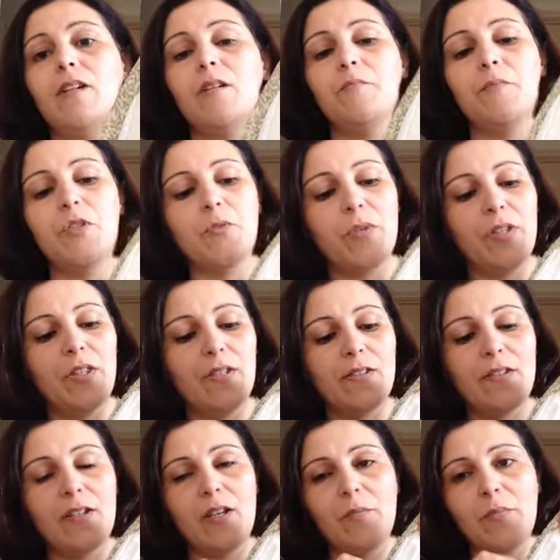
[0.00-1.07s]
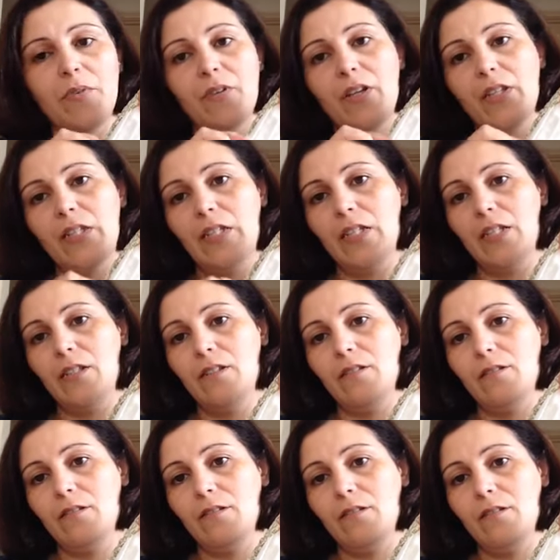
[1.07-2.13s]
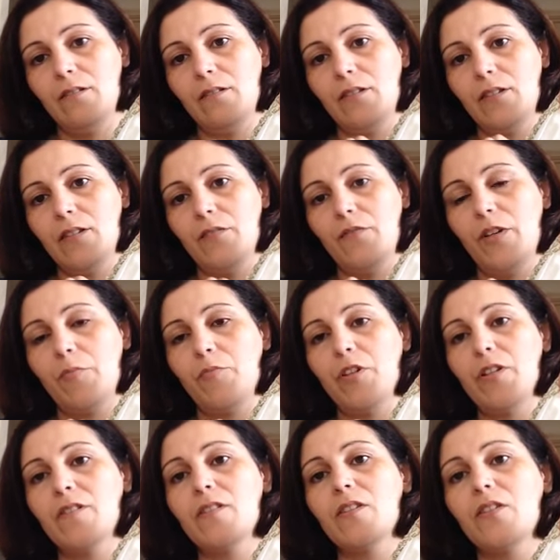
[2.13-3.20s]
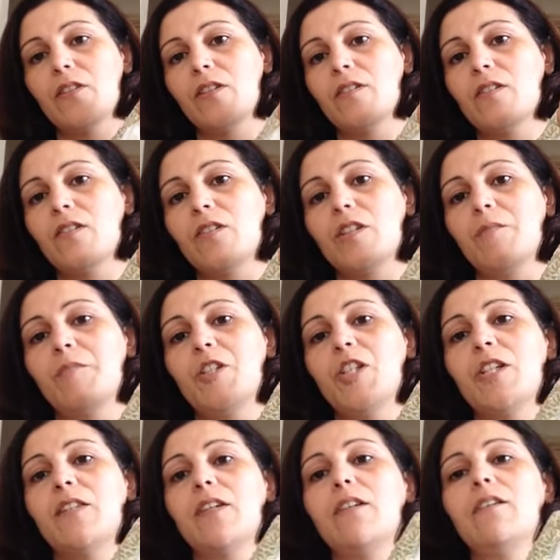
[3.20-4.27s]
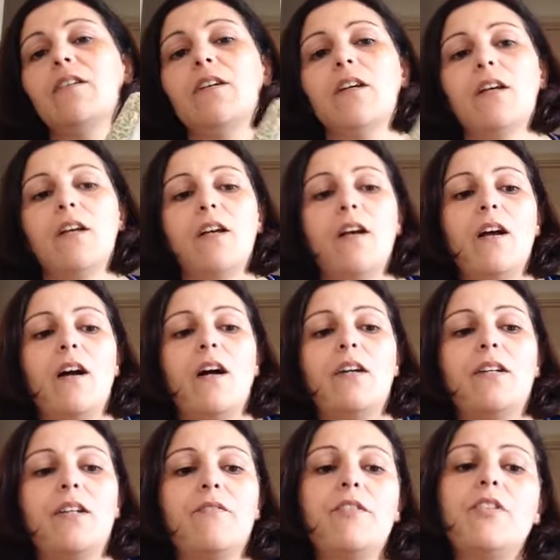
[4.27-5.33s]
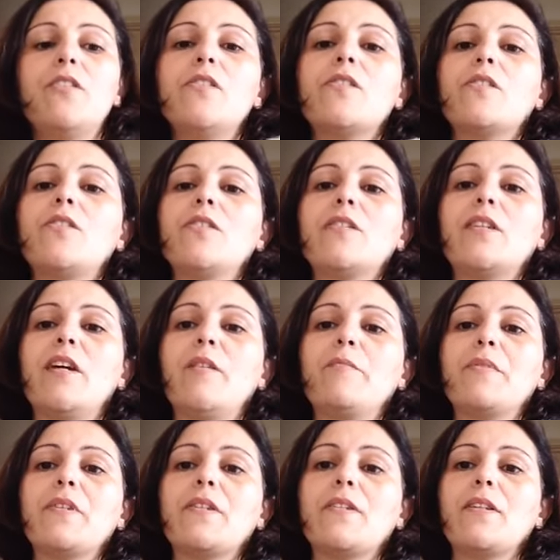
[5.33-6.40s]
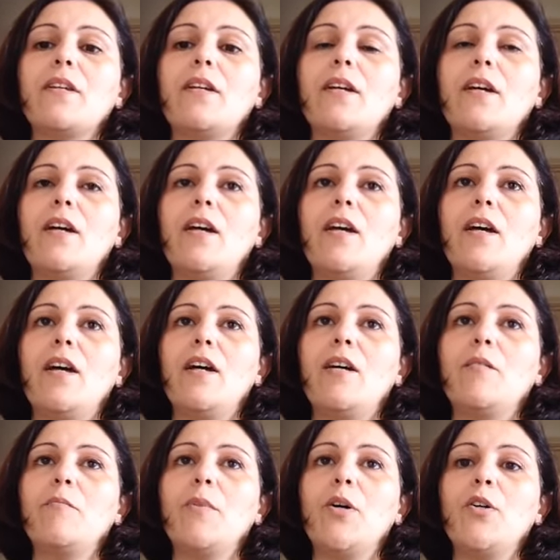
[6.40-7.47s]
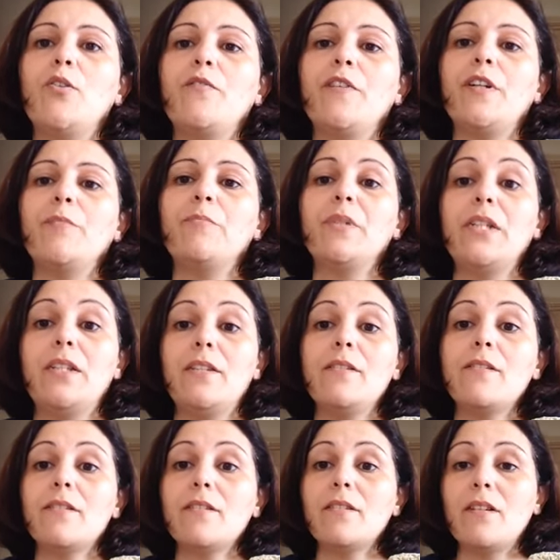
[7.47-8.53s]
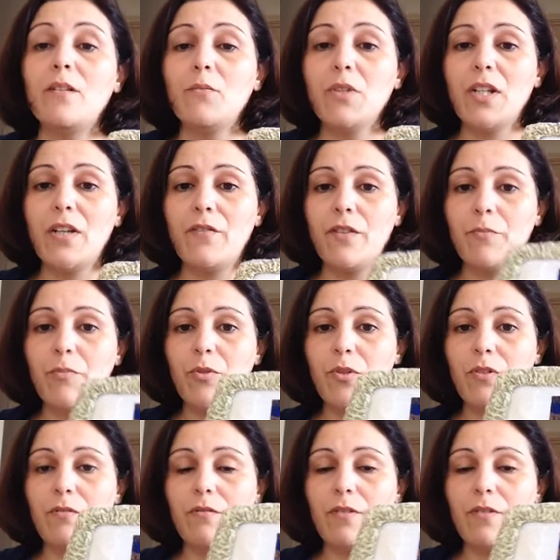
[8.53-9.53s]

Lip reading: between the snap and the fabric, so that it's not damaging that. I'd never use Q-snaps over beads. I would never put